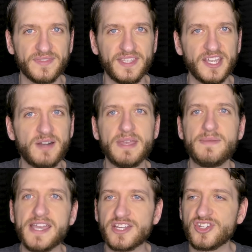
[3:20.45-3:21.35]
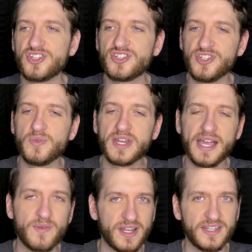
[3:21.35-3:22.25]
You know, maybe I should just do what
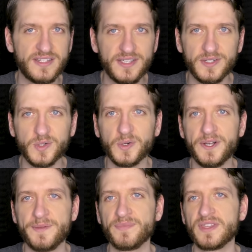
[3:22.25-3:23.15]
I want to do